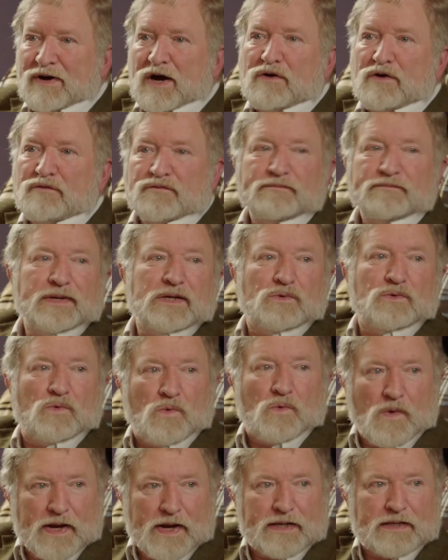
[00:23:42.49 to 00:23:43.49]
over me
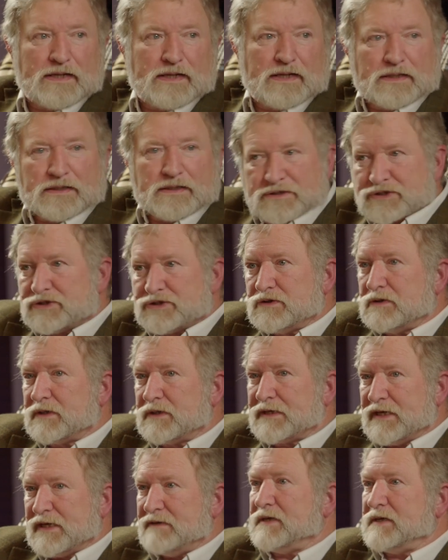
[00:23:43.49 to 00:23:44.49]
when
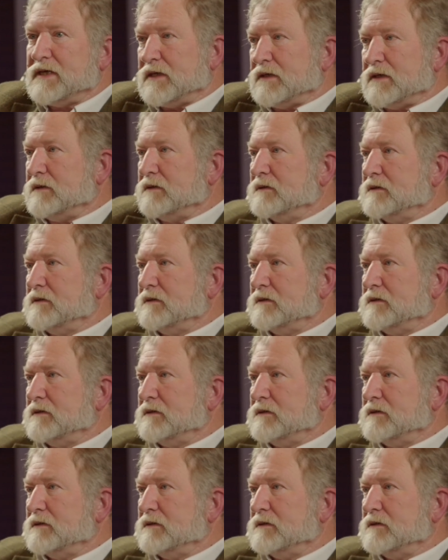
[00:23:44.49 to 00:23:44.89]
Yeshua came in